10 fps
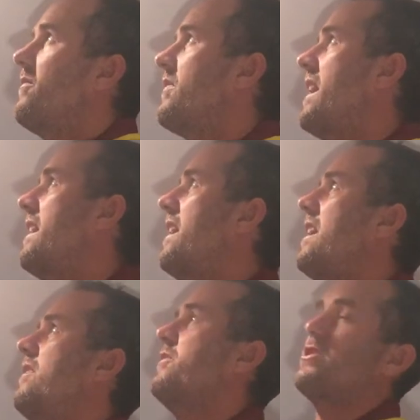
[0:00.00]
They
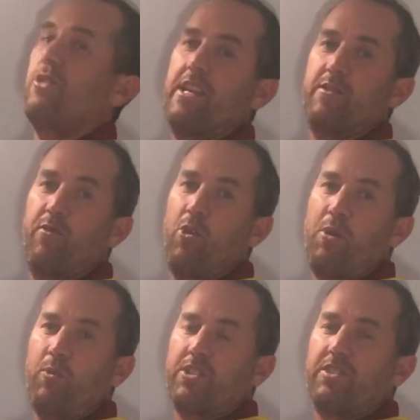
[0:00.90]
are the
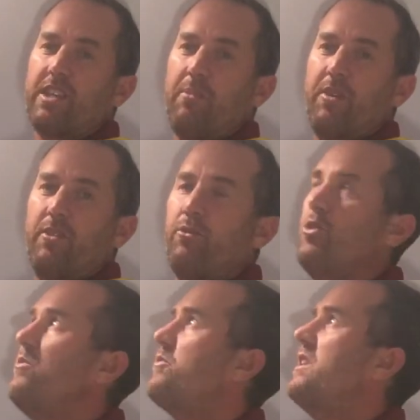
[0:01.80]
transformer, which is up in the
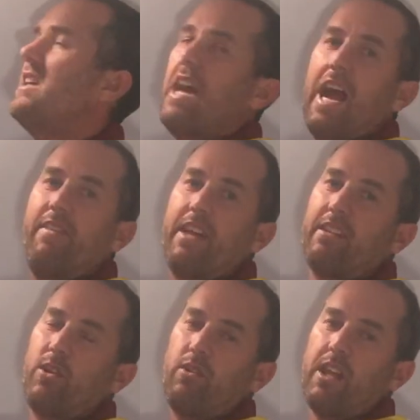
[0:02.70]
roof, and that
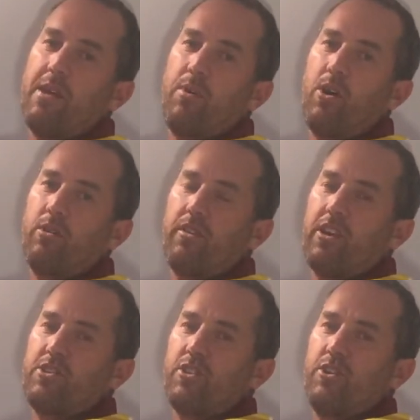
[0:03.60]
little lamp holder that I
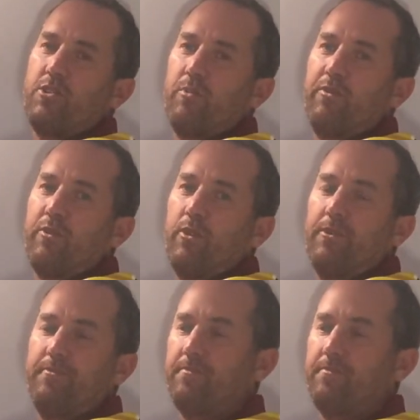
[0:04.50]
showed you before.